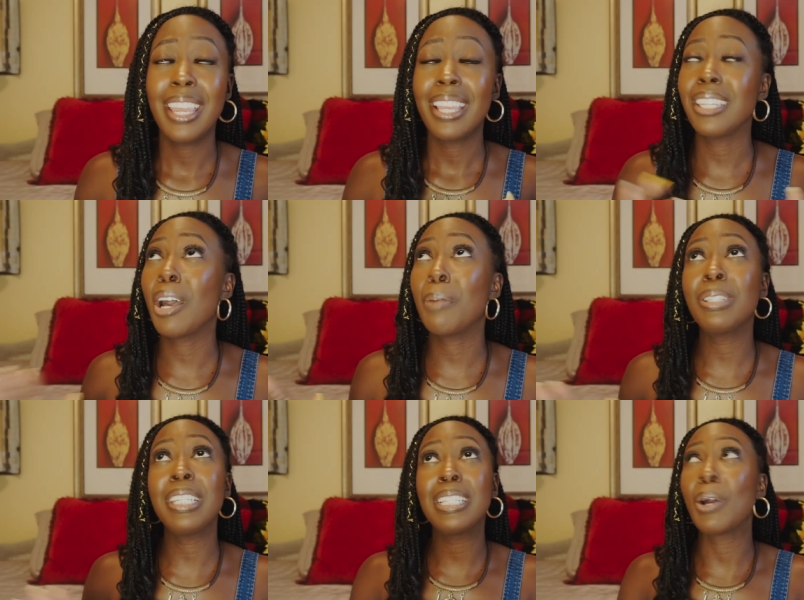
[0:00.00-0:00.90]
y'all,
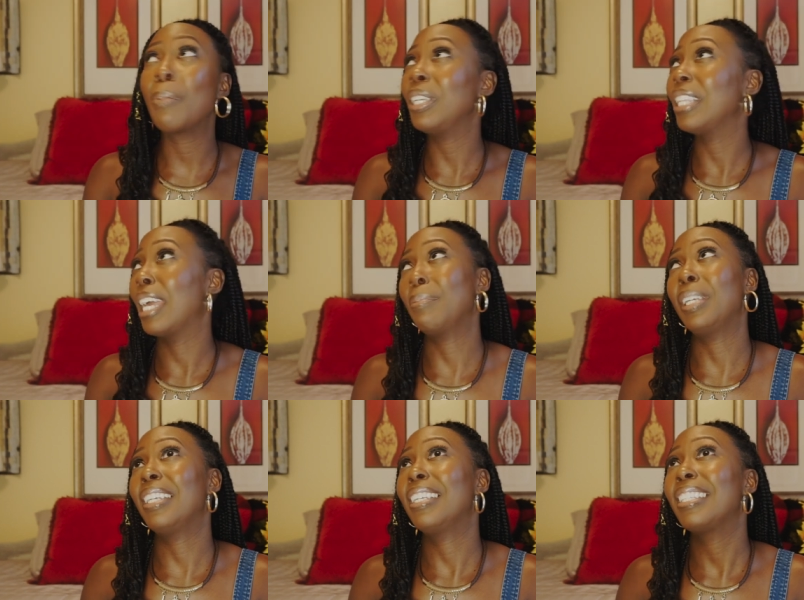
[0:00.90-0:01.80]
please don't be like
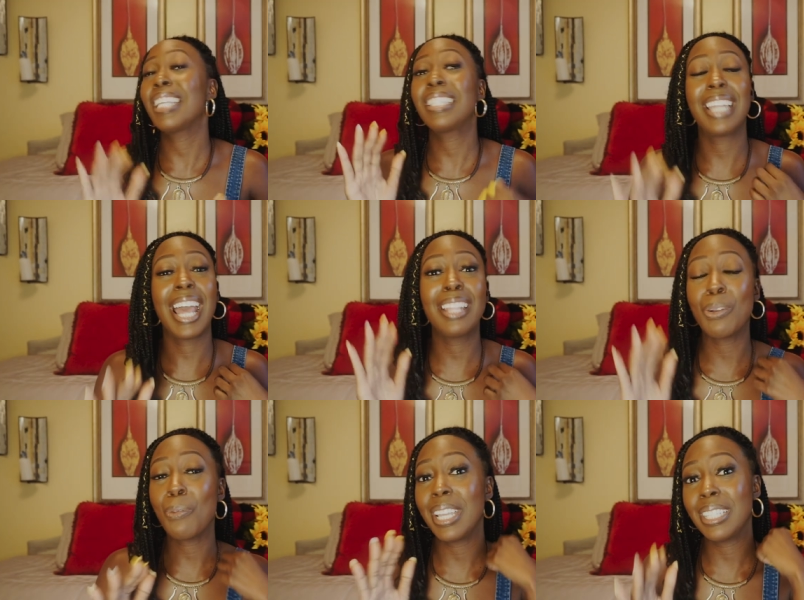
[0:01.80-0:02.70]
me. That's not
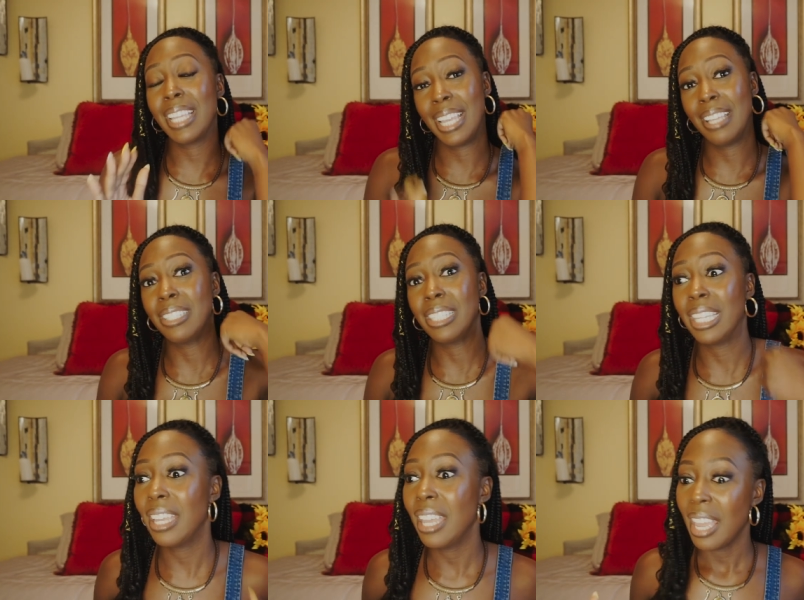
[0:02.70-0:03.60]
the way to handle
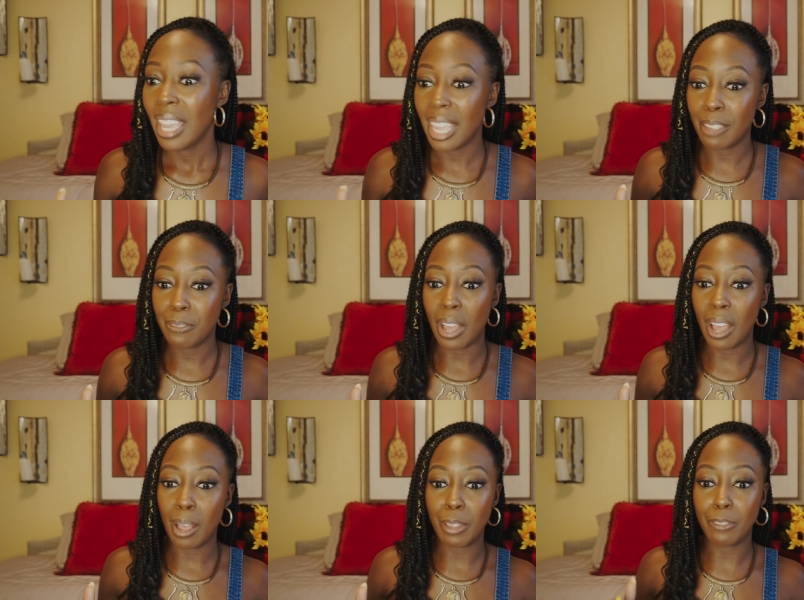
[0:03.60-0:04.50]
it. If,
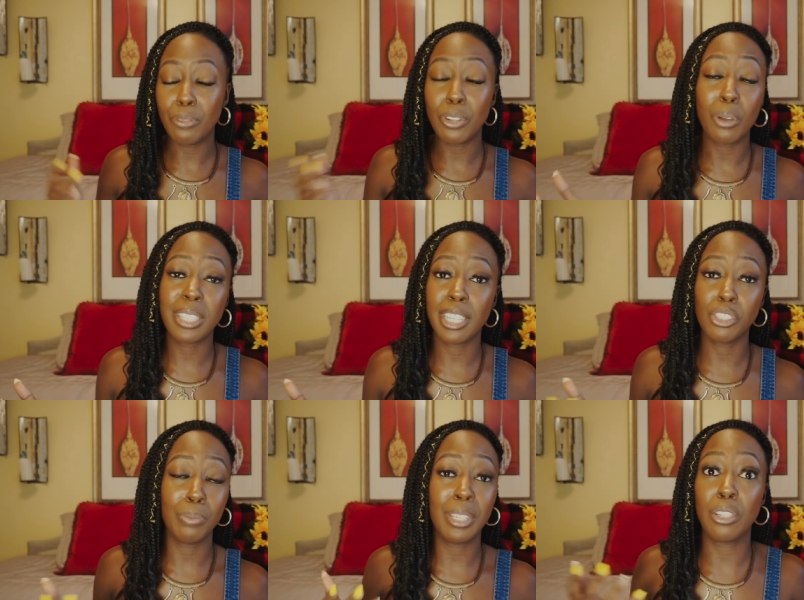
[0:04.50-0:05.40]
um, if you've noticed
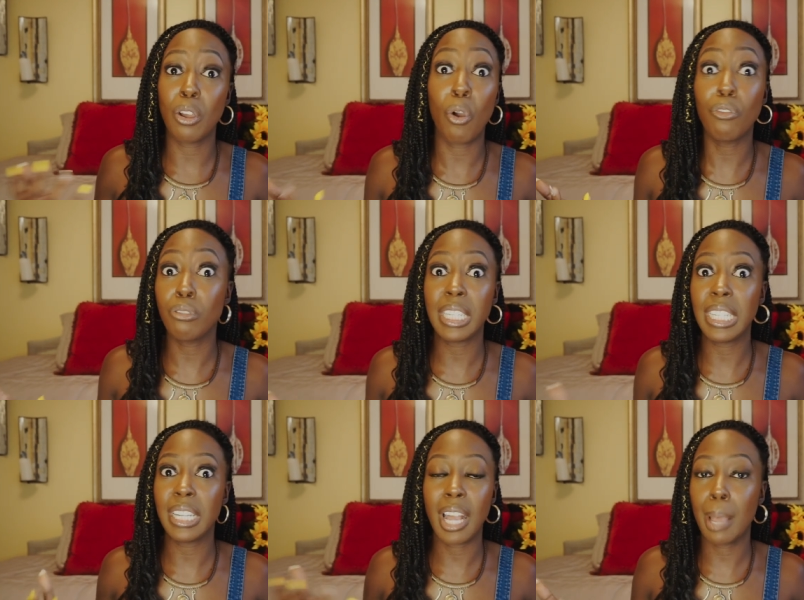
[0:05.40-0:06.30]
that you've been
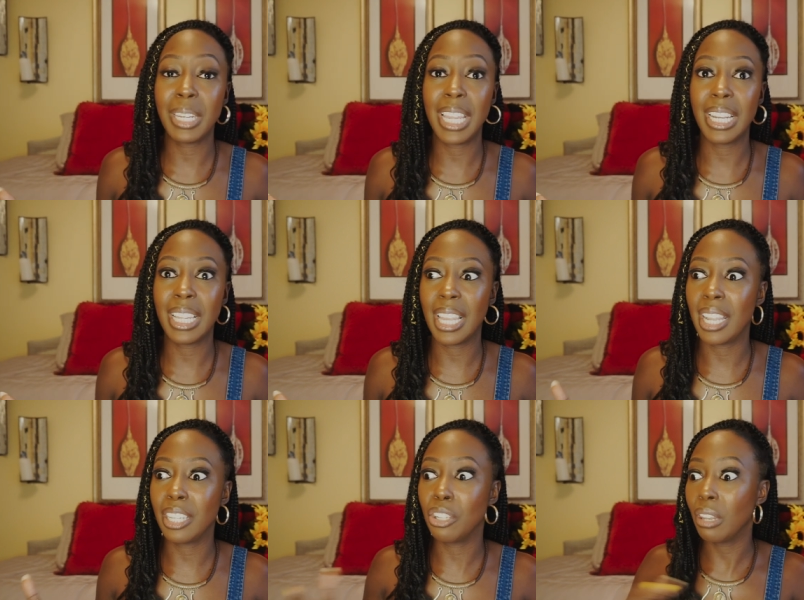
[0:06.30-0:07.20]
overly accommodating
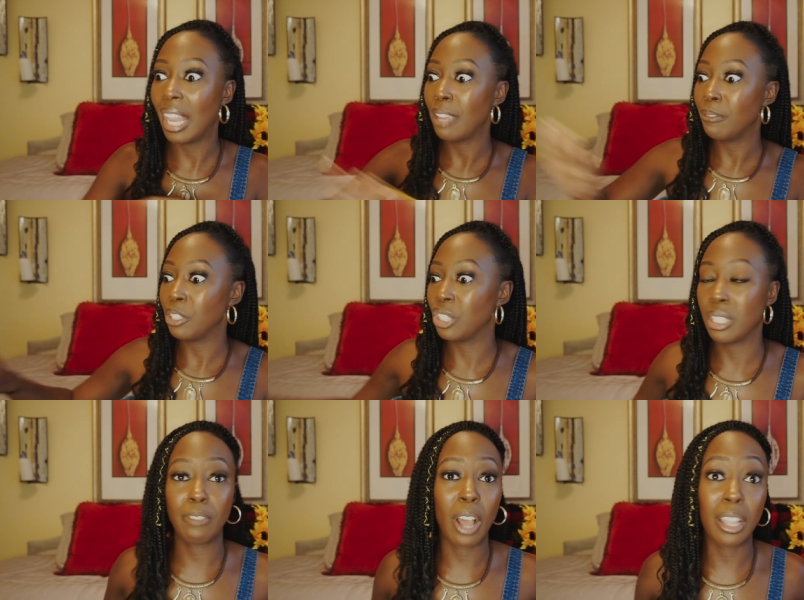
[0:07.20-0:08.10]
and your life is
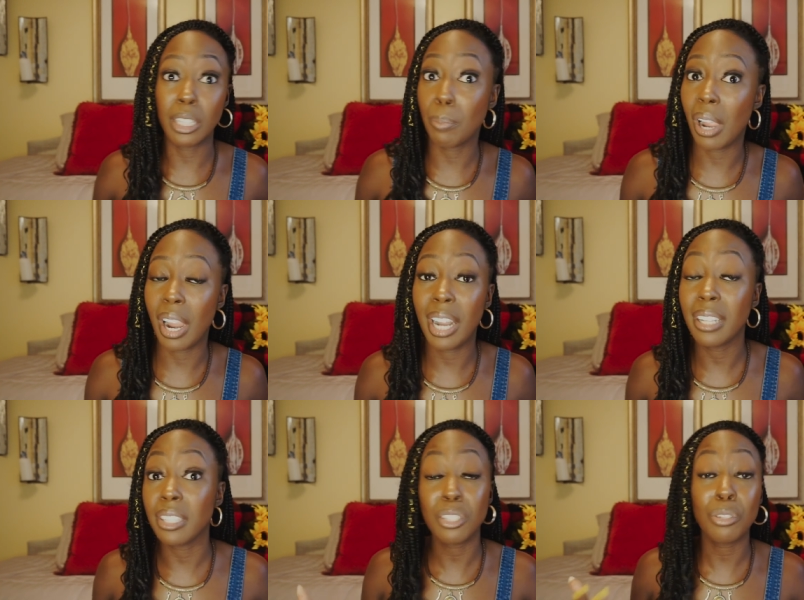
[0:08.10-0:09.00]
just falling
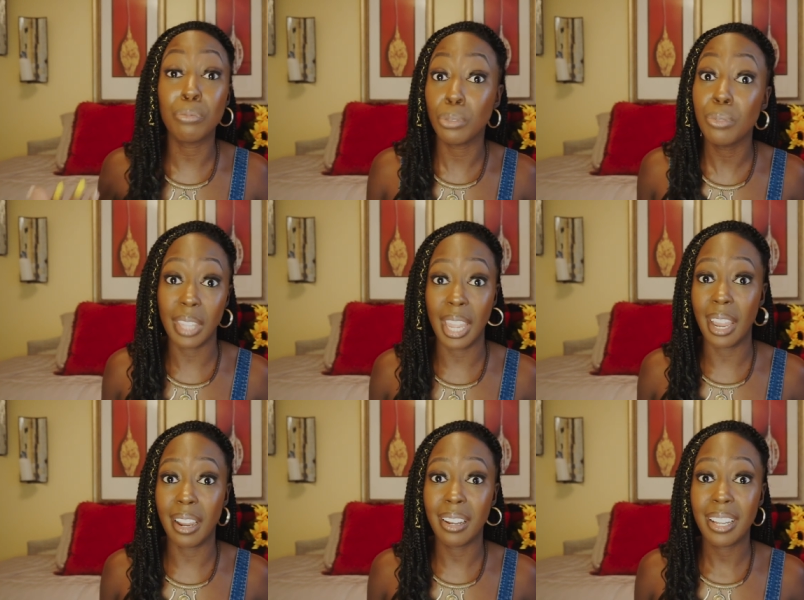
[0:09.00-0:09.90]
apart, there's a root
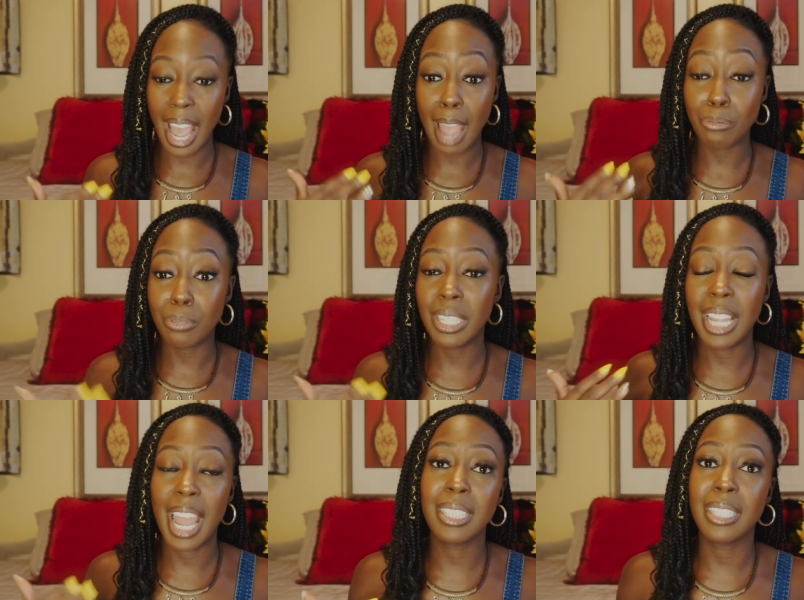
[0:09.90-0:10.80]
there. I
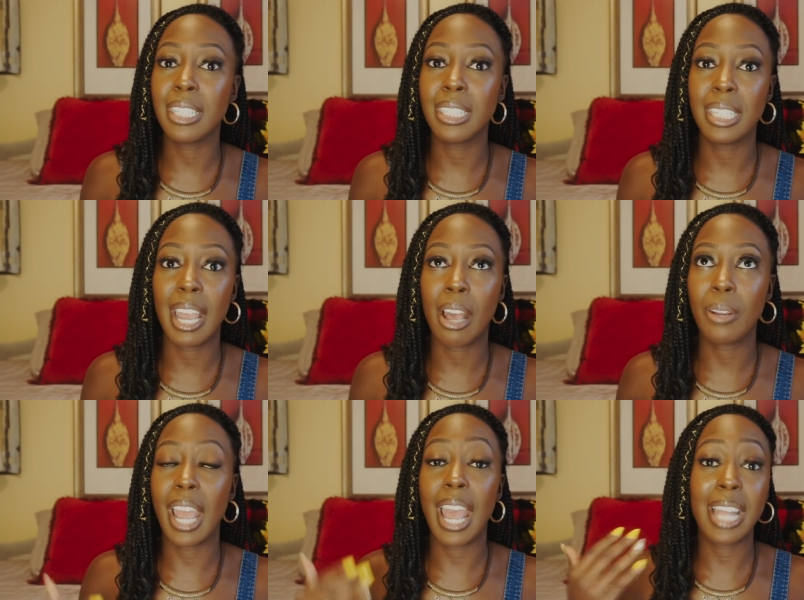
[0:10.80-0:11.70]
really had to sit
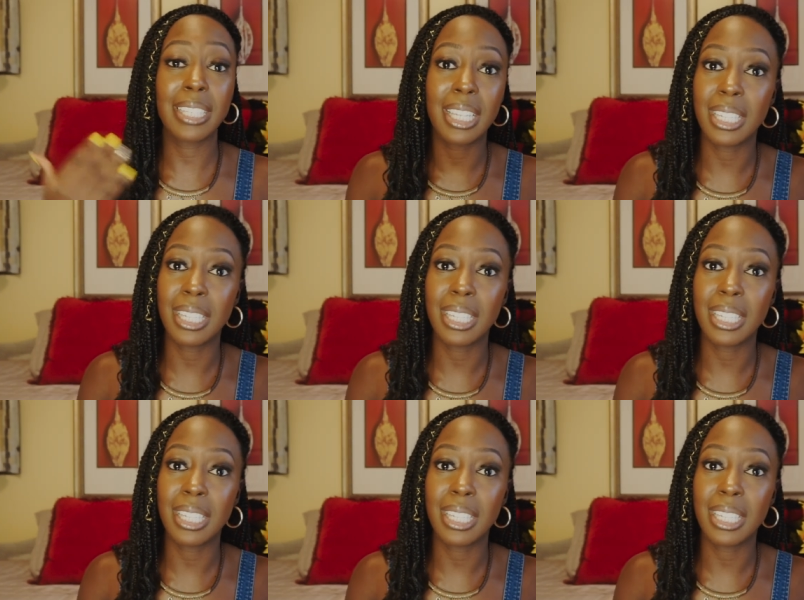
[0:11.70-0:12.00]
down. I had to get